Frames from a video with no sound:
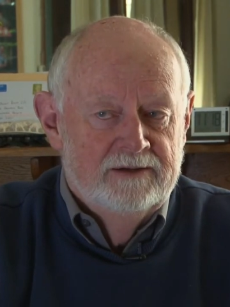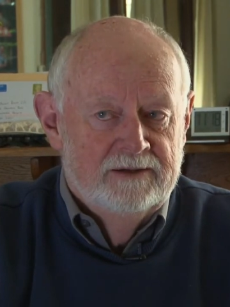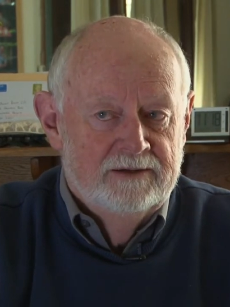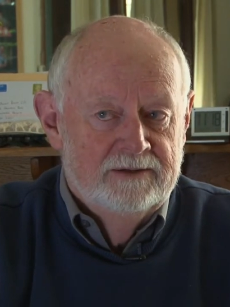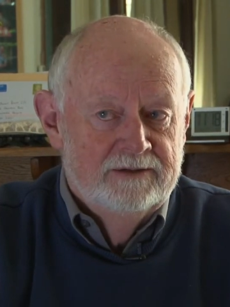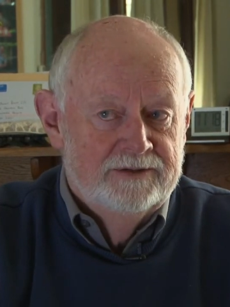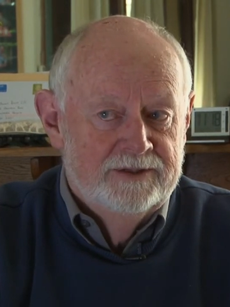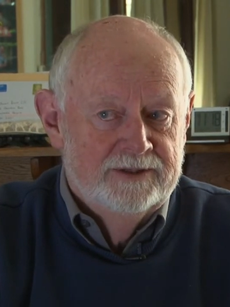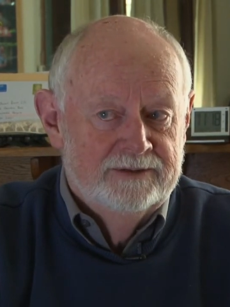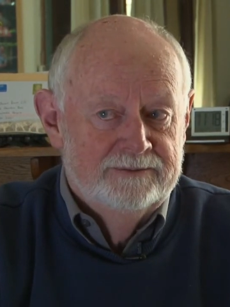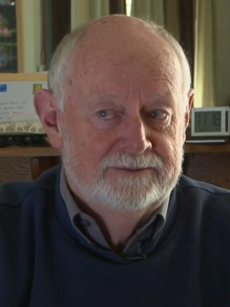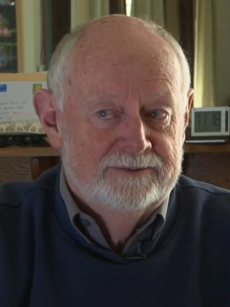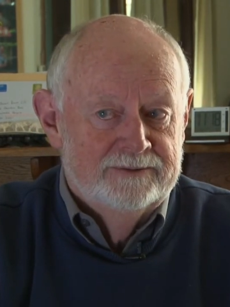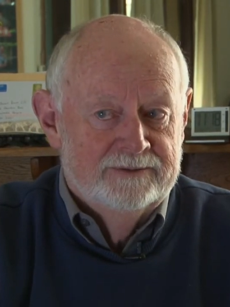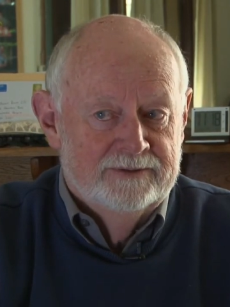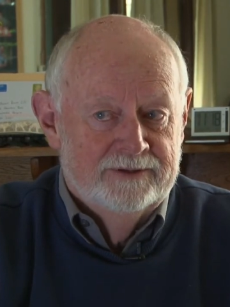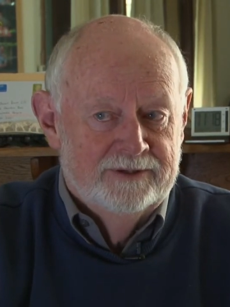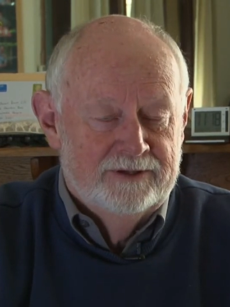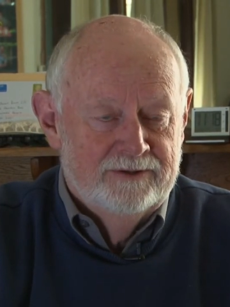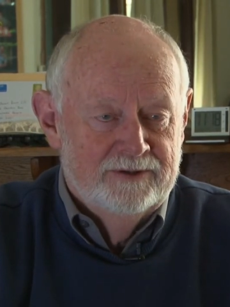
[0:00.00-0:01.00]
And you think,
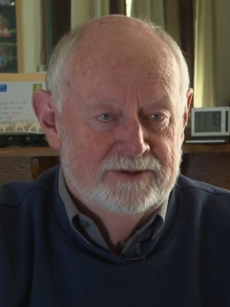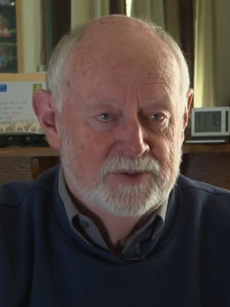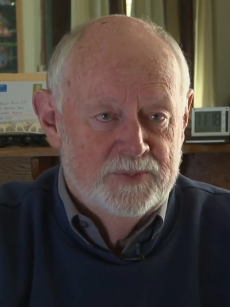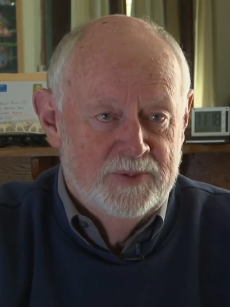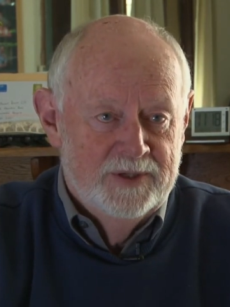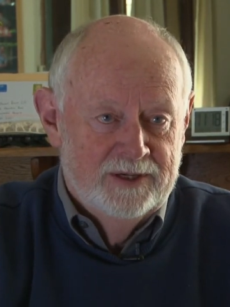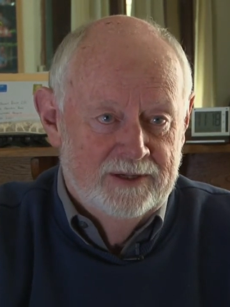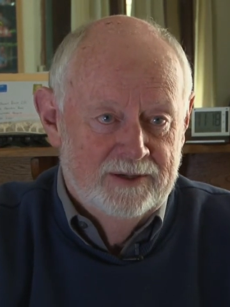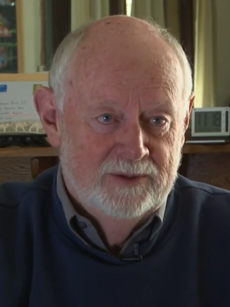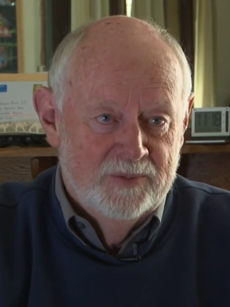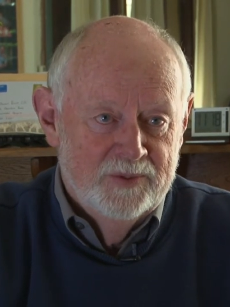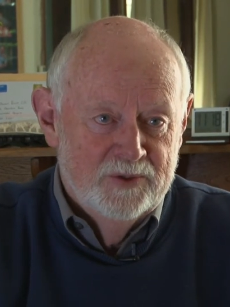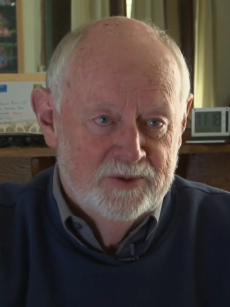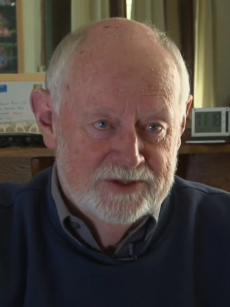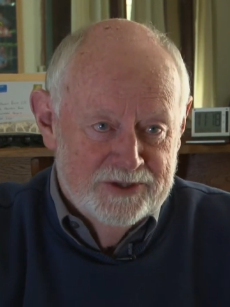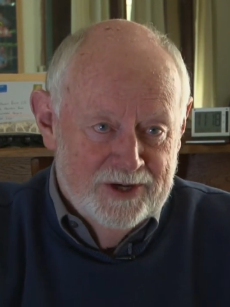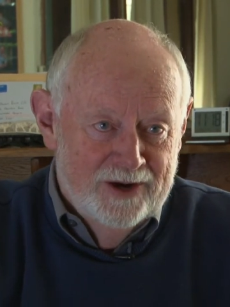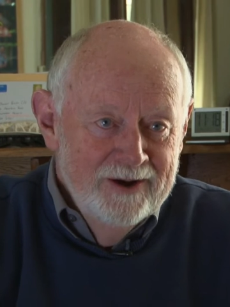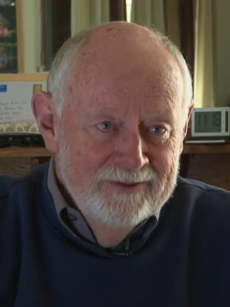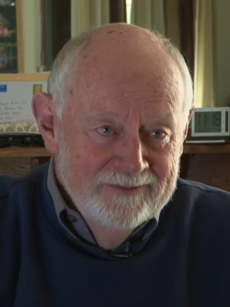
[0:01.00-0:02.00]
oh, I could have spent a little more
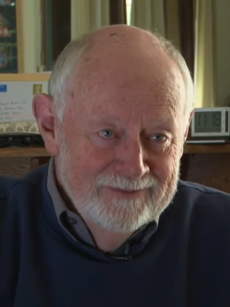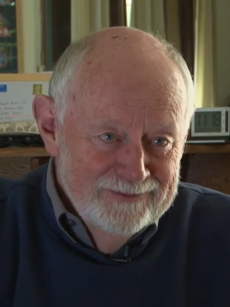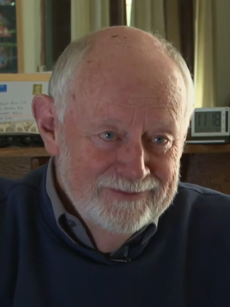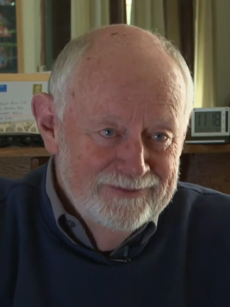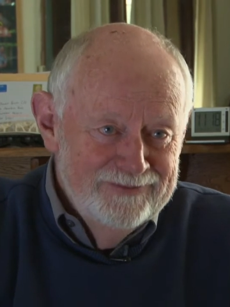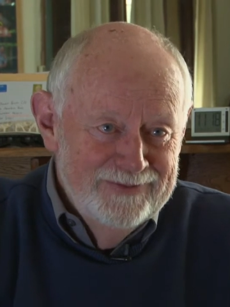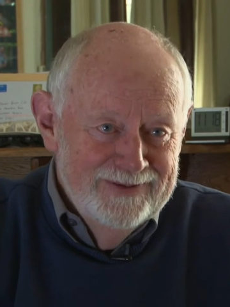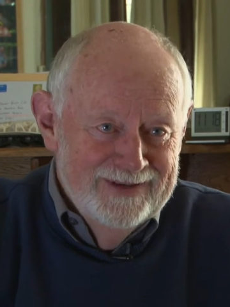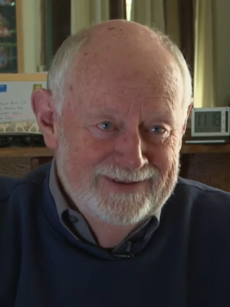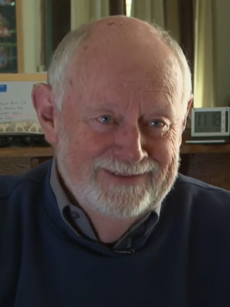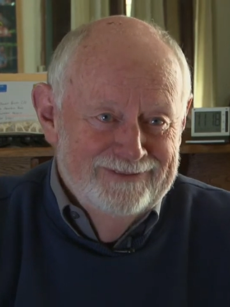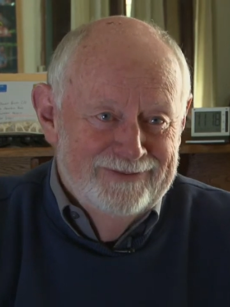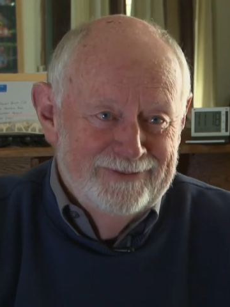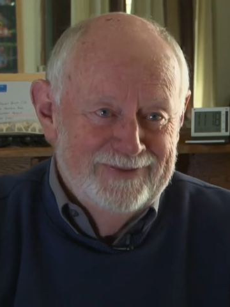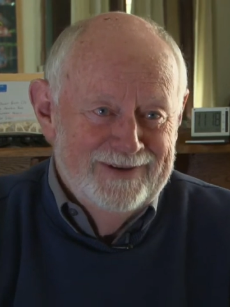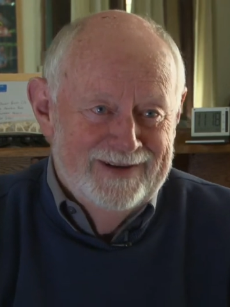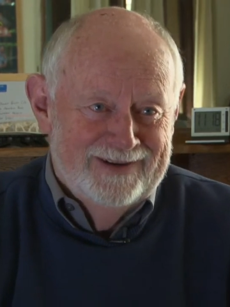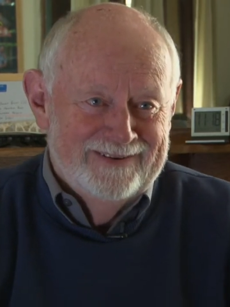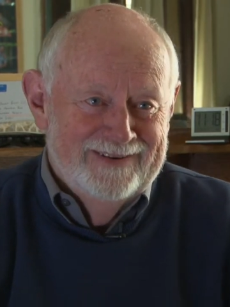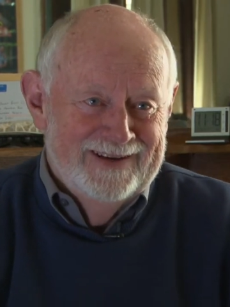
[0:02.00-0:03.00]
time
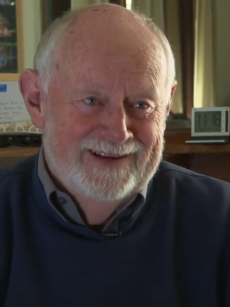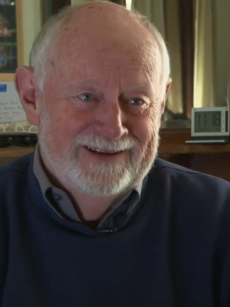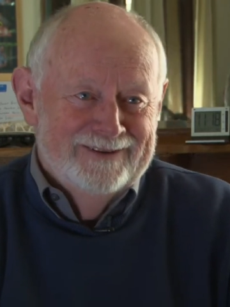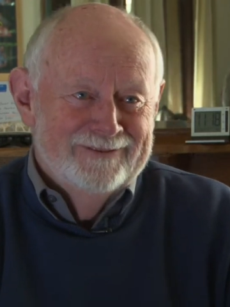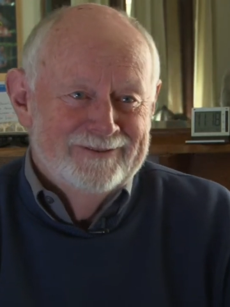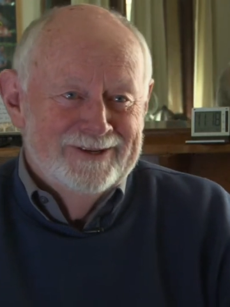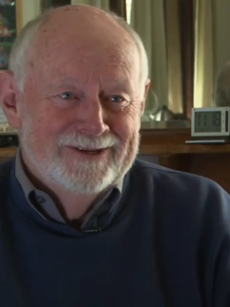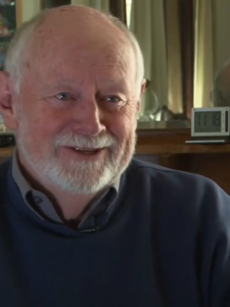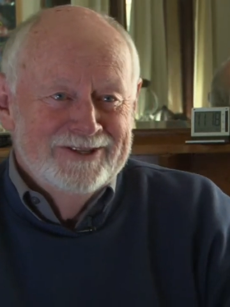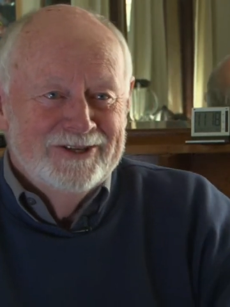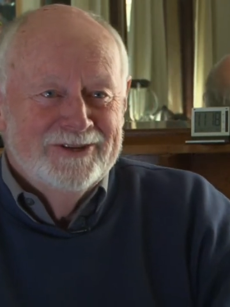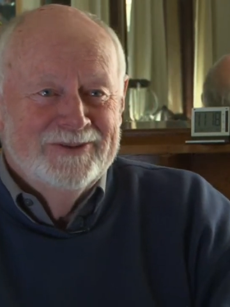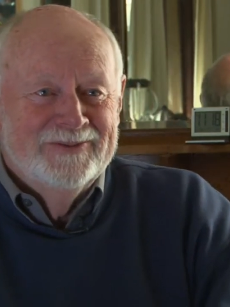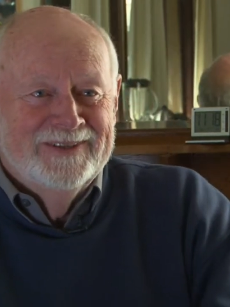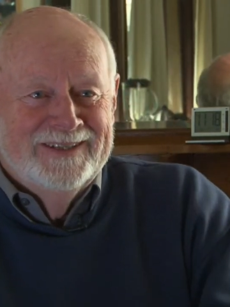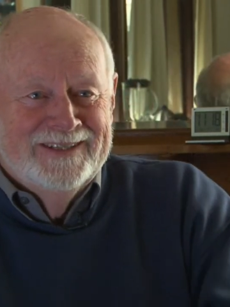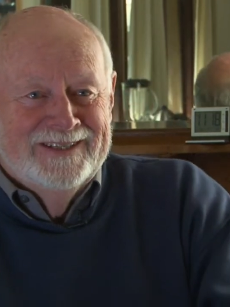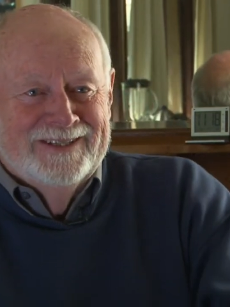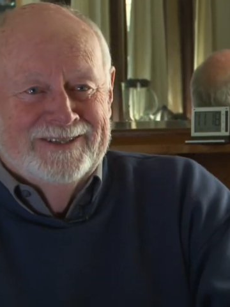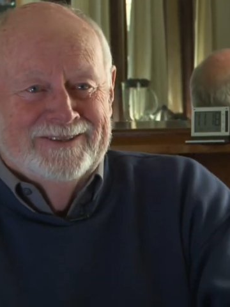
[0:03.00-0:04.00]
figuring out what I should have
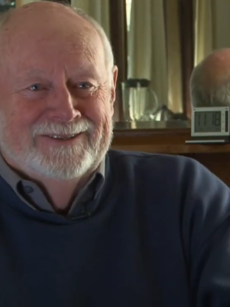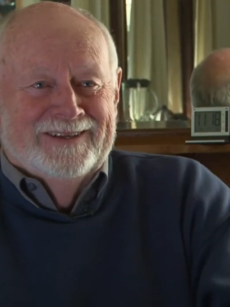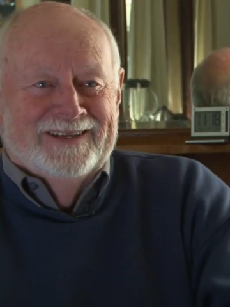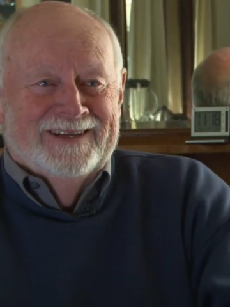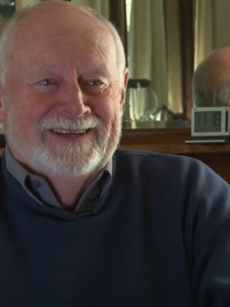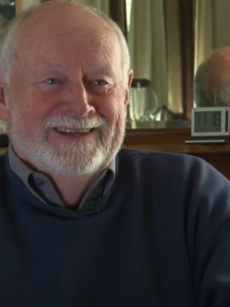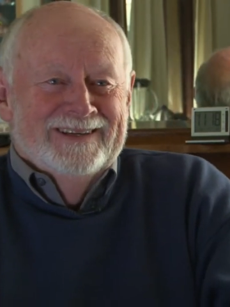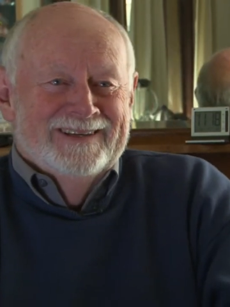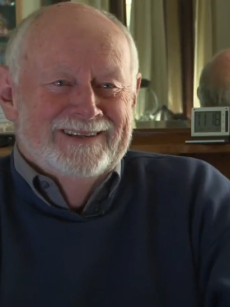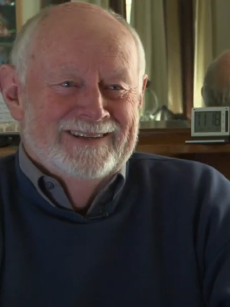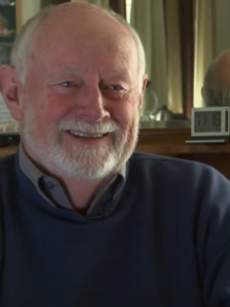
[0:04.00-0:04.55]
been doing